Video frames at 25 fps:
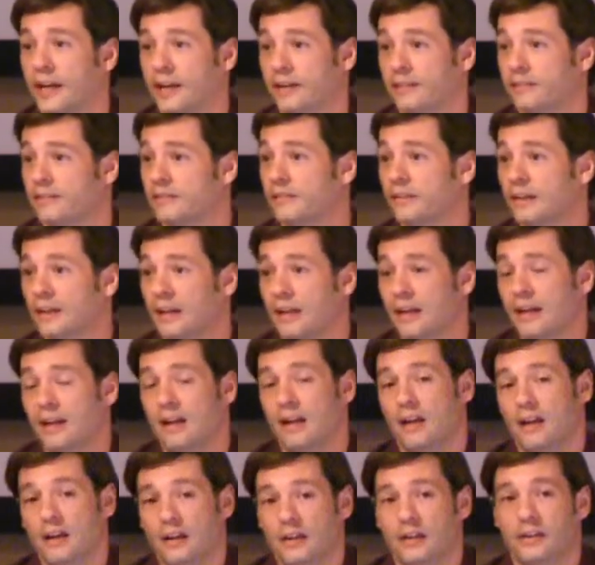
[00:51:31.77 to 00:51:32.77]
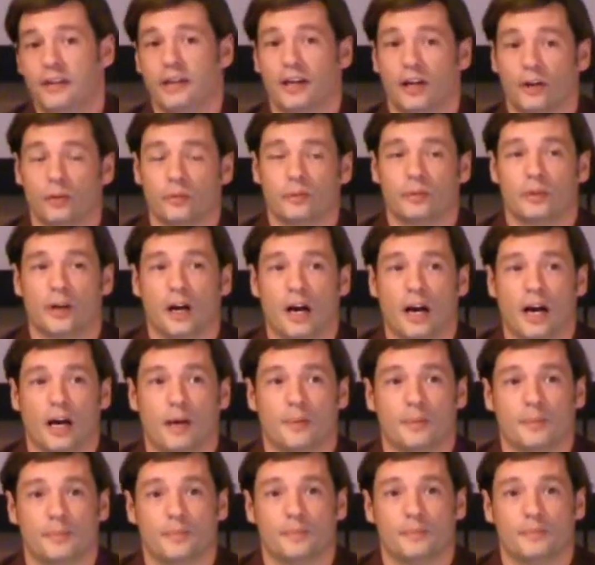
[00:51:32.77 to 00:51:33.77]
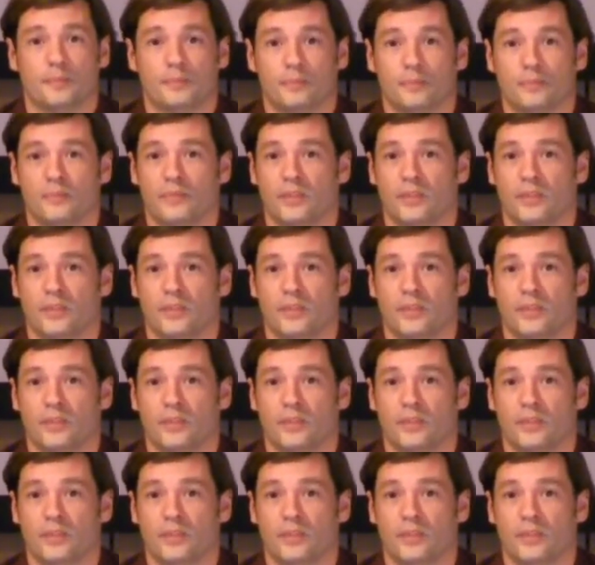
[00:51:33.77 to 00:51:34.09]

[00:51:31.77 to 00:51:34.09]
And, you know, um,